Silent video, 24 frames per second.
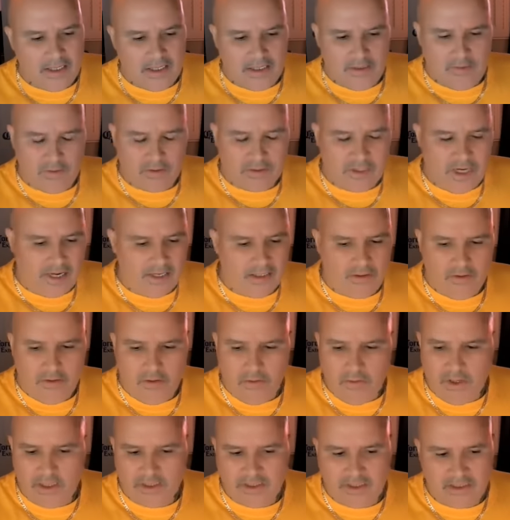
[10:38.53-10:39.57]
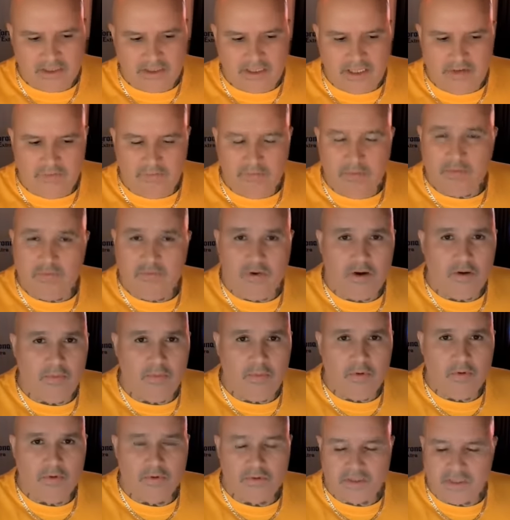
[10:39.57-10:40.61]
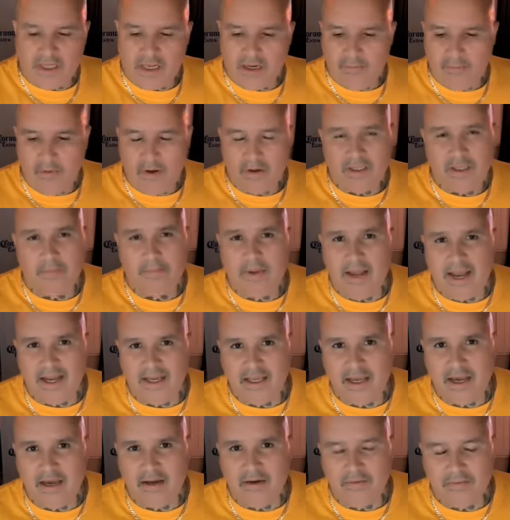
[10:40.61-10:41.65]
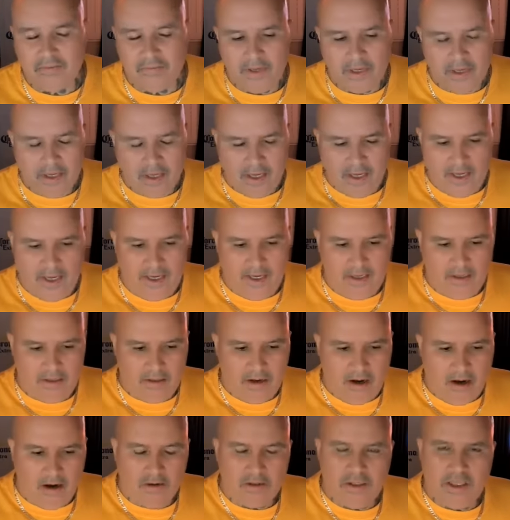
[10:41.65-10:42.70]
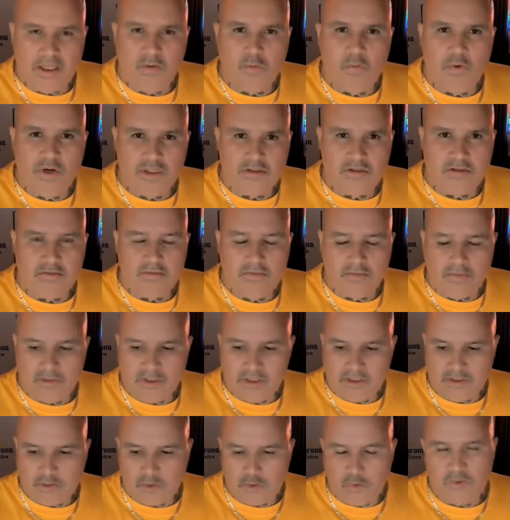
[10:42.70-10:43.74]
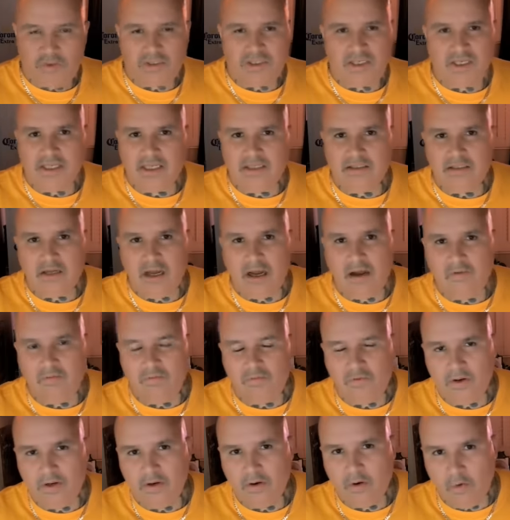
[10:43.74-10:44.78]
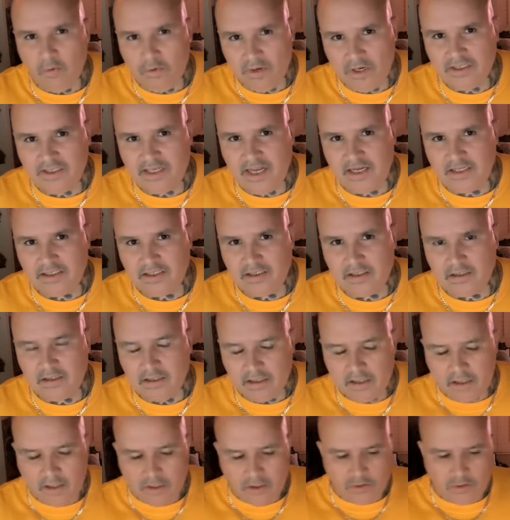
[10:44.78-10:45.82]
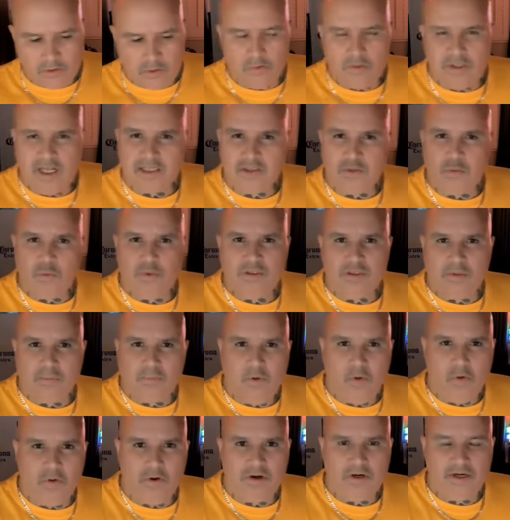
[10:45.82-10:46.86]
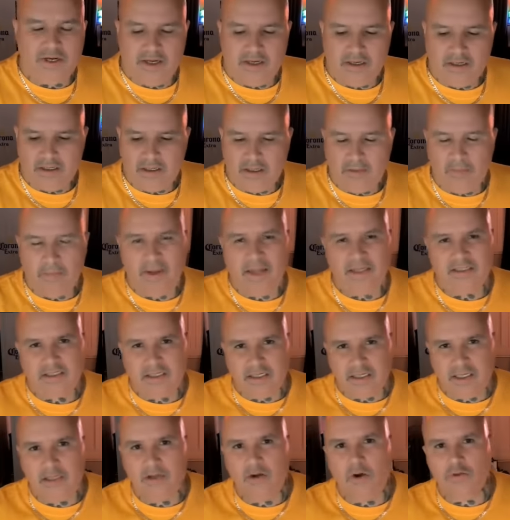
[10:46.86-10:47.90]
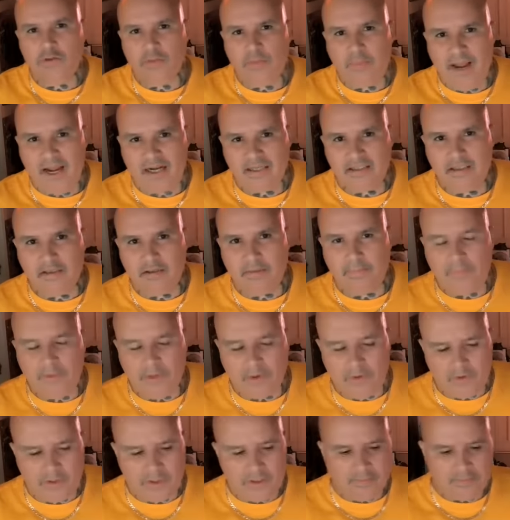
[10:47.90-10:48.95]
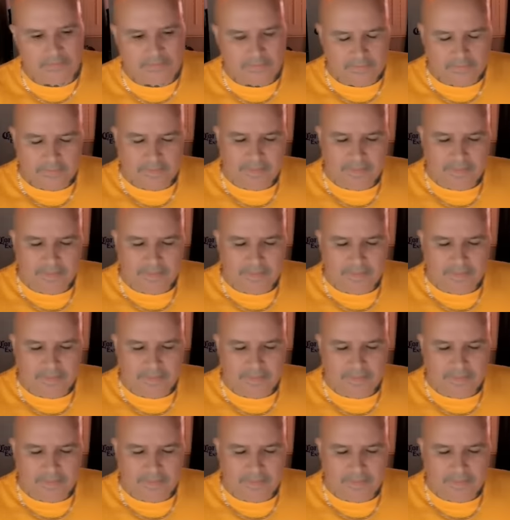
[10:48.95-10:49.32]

He was like, you know what, just give him a verbal, tell him I'll get back at him and I'll get with him as soon as he gets off orientation. So that's what the porter did. He basically he goes back to the building.